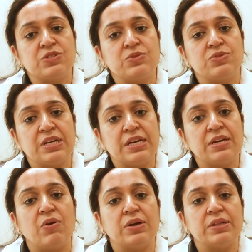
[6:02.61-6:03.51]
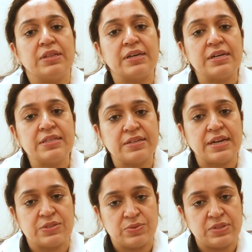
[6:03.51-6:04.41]
to take on the other
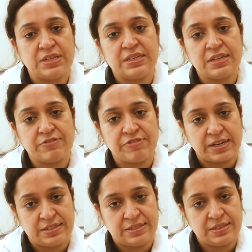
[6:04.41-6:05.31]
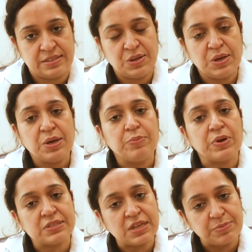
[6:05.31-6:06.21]
associated factors.
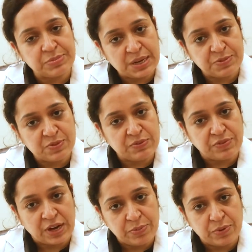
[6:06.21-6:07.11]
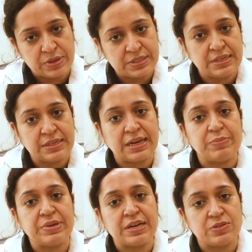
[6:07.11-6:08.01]
Because sometimes with fibroids, there can
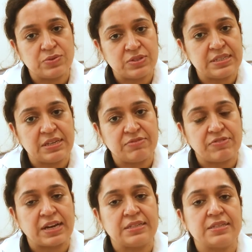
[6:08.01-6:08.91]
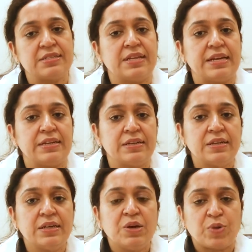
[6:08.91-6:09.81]
be associated factors like
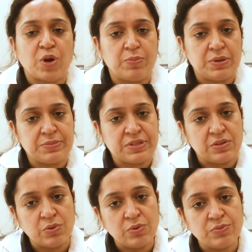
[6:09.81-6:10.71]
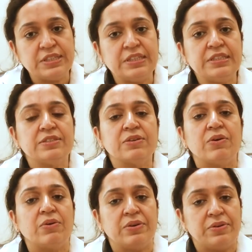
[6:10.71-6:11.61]
problems in the ovaries
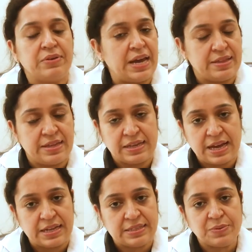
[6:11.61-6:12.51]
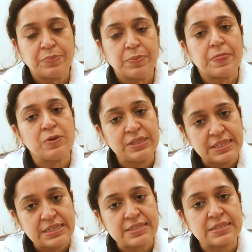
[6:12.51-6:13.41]
or anything else. So in
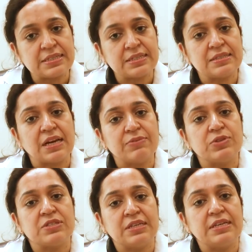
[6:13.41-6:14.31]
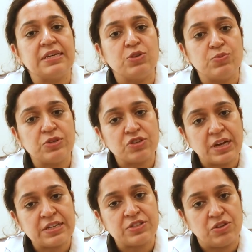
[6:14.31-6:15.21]
these cases, I would say
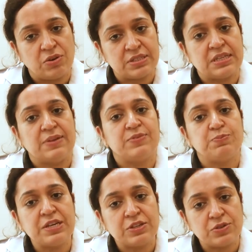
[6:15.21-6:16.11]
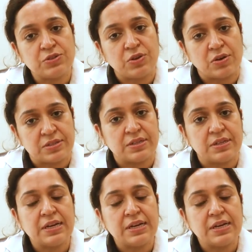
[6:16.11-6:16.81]
individualize yourself. Speak to your doctor